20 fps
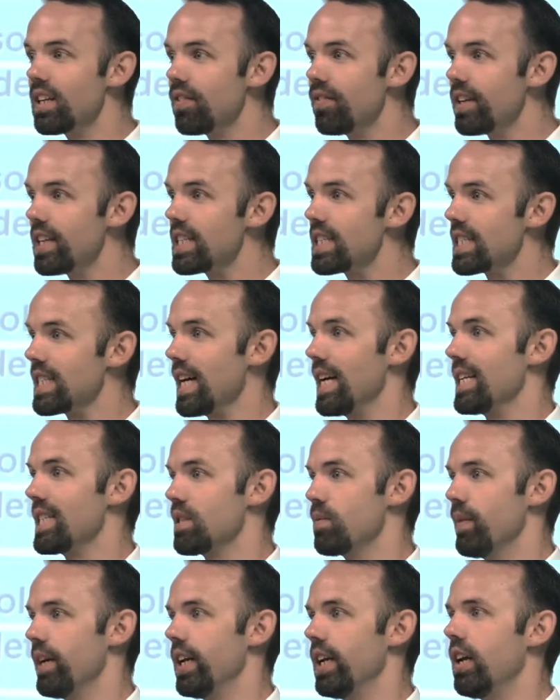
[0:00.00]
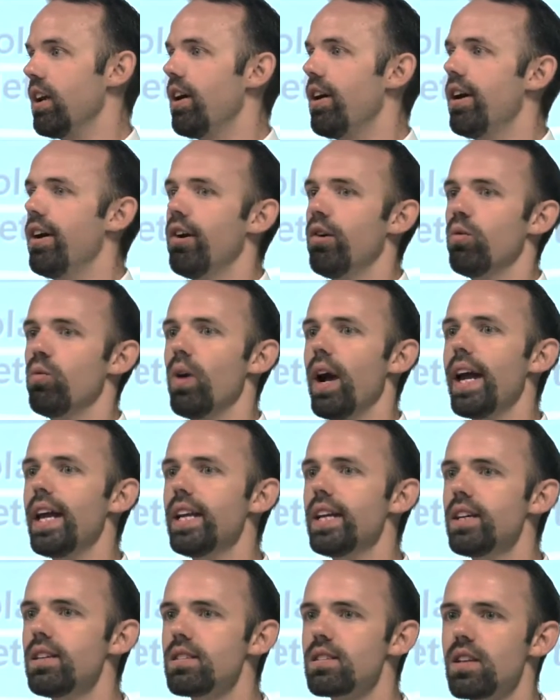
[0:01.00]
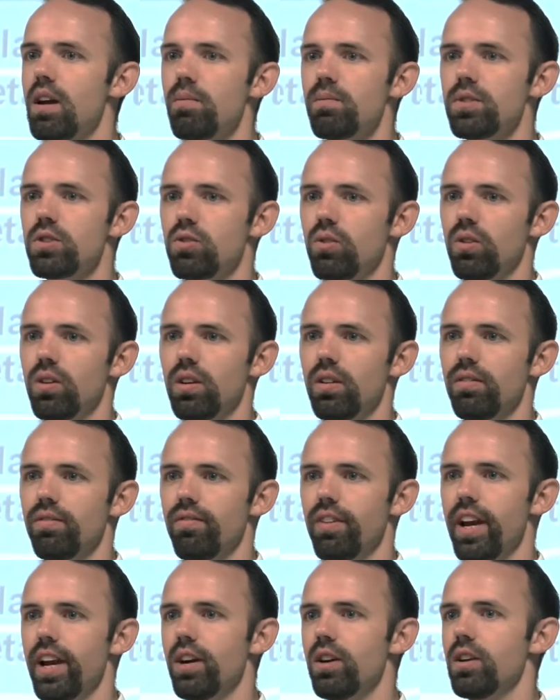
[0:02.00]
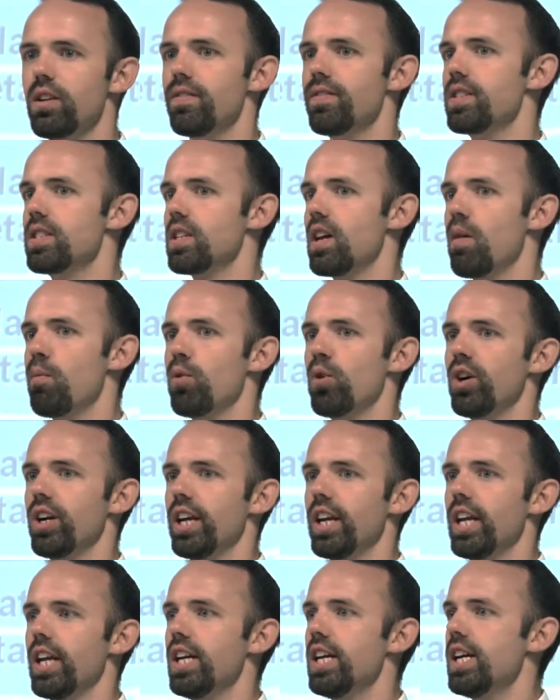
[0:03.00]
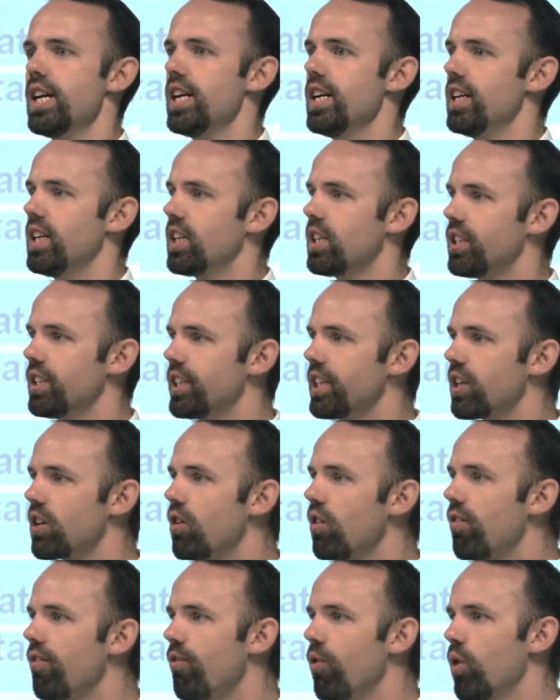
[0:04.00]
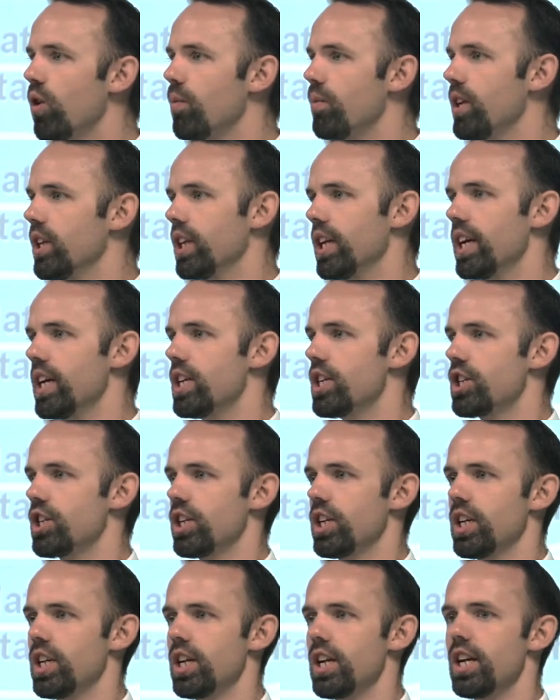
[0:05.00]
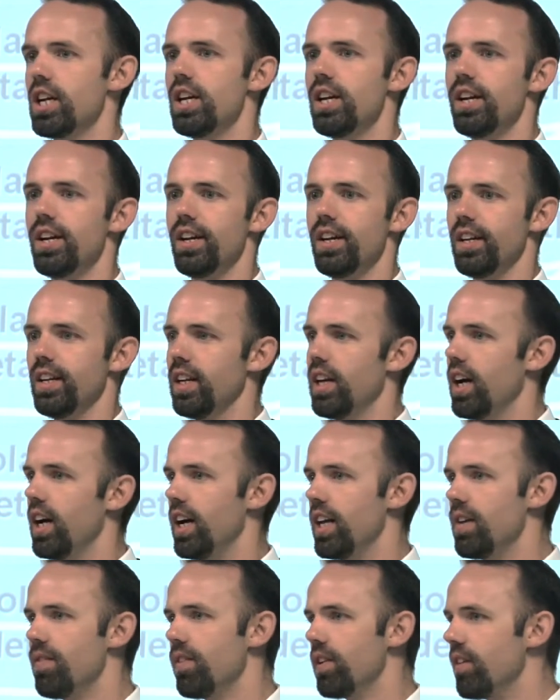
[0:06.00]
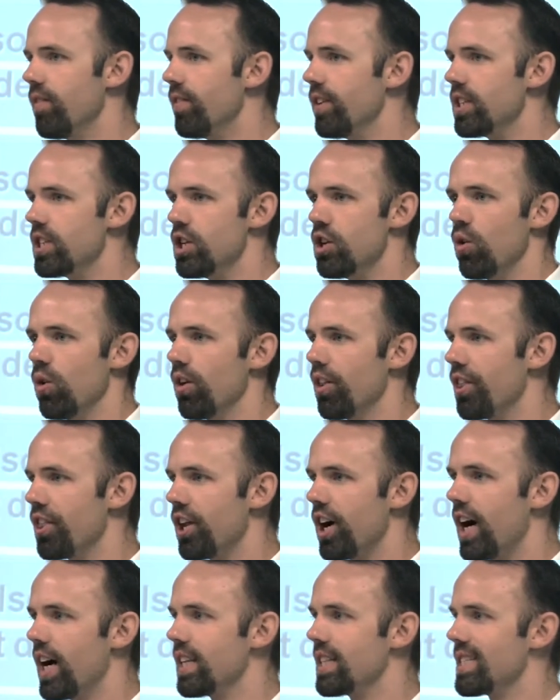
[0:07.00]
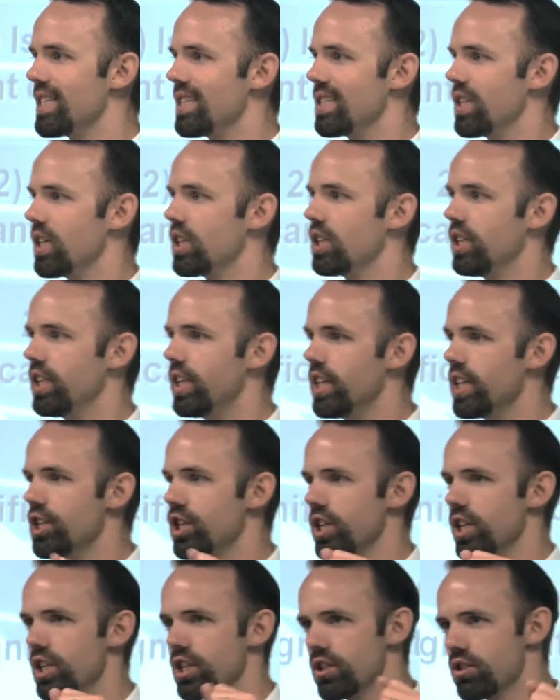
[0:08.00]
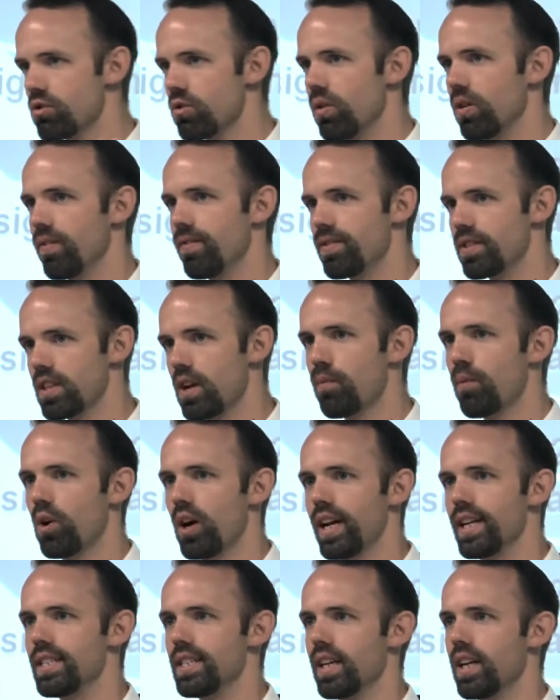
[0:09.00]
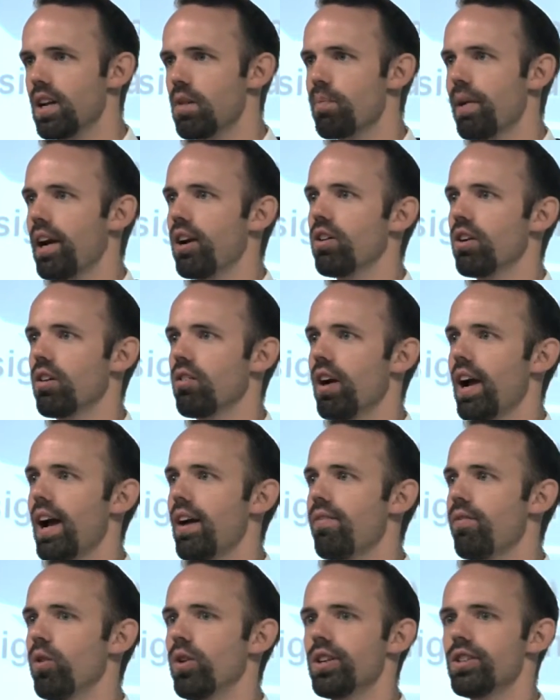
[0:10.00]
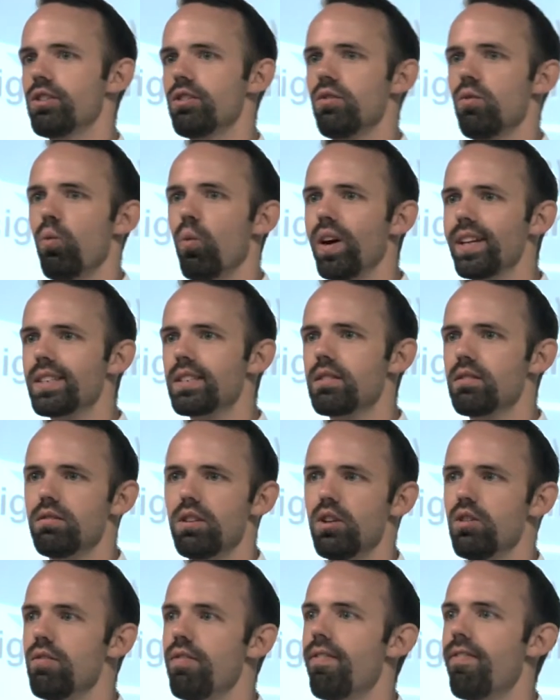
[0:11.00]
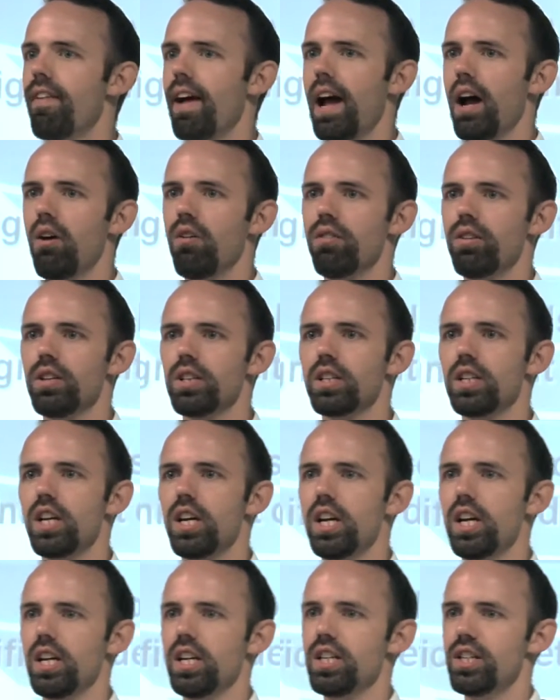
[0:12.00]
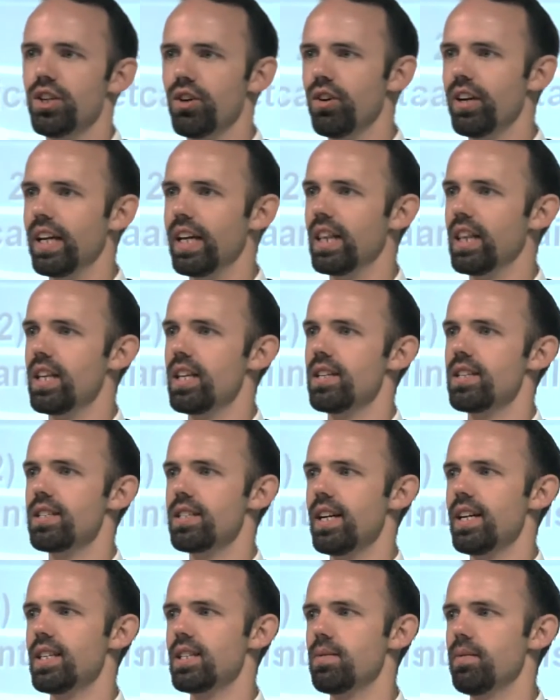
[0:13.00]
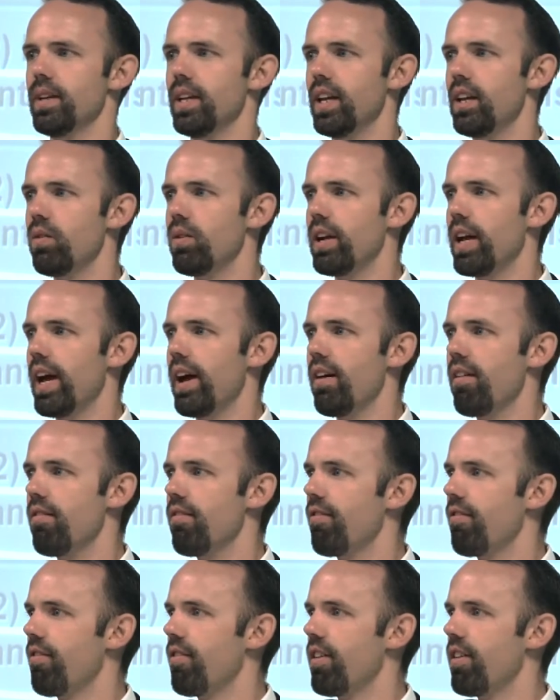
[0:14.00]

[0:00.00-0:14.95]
of an assessment, writing some sort of narrative summary, clinical formulation, even if it's your thoughts as a clinician, just sort of summarizing in a paragraph or two what you found during the assessment? Anyone have